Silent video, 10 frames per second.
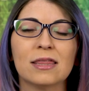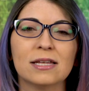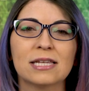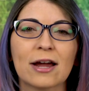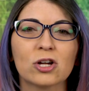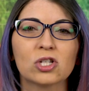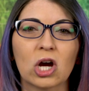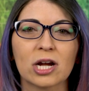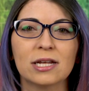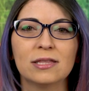The attacker
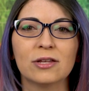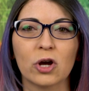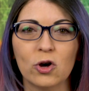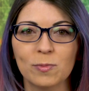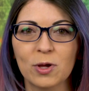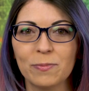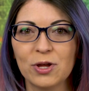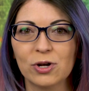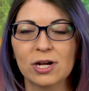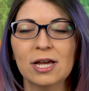targeted their home
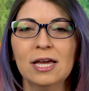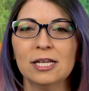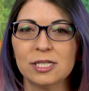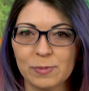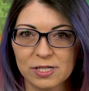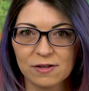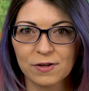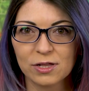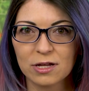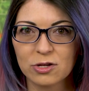computer,
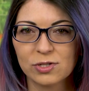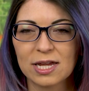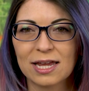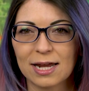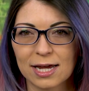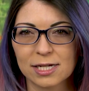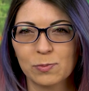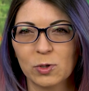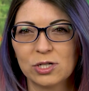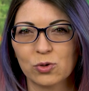specifically using an
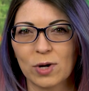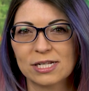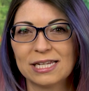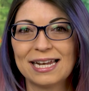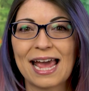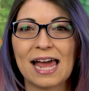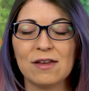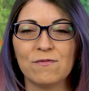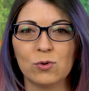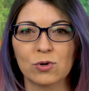exploit directed at
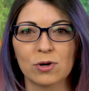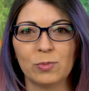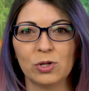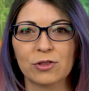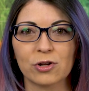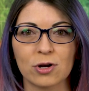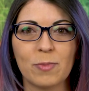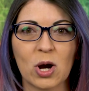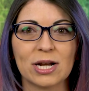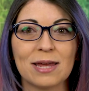a vulnerable
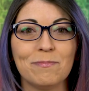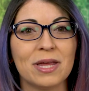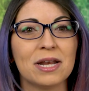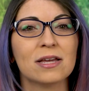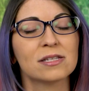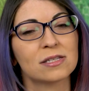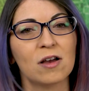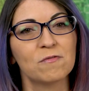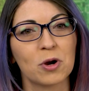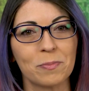third-party media
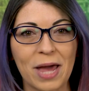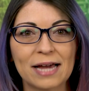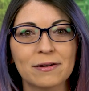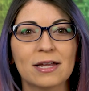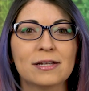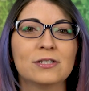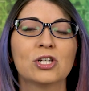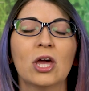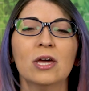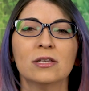software
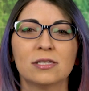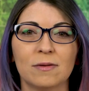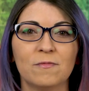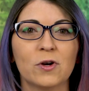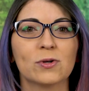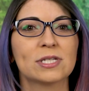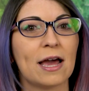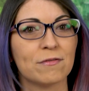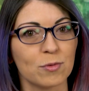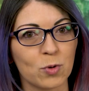package. Some folks
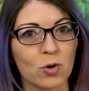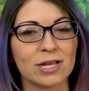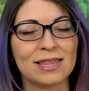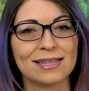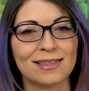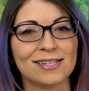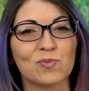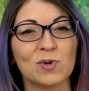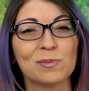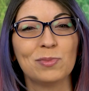have reported that
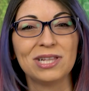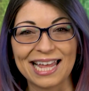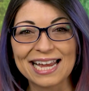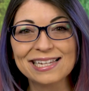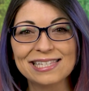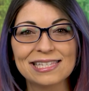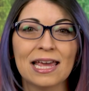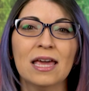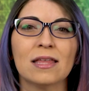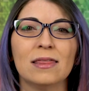this was Plex.
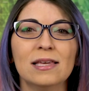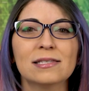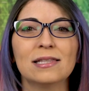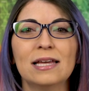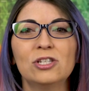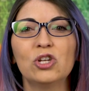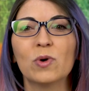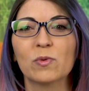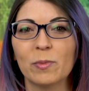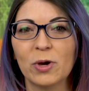This led
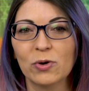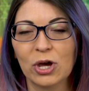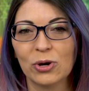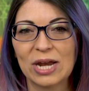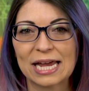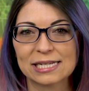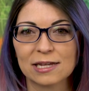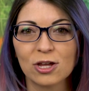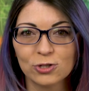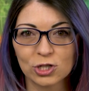to a remote code
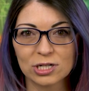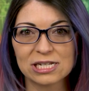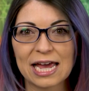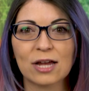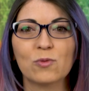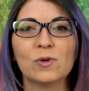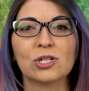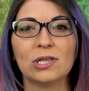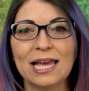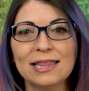execution attack,
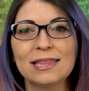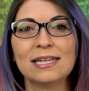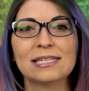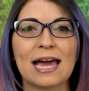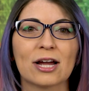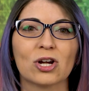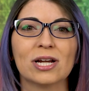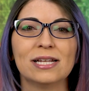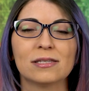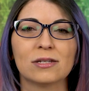which let the
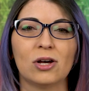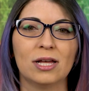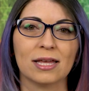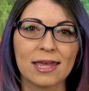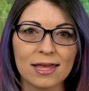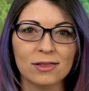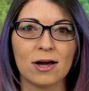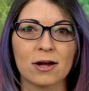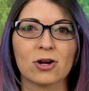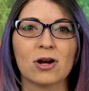attacker install a
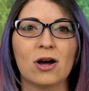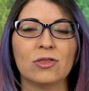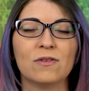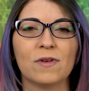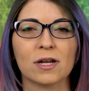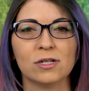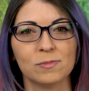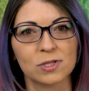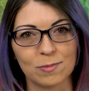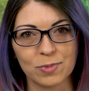keylogger on the victim's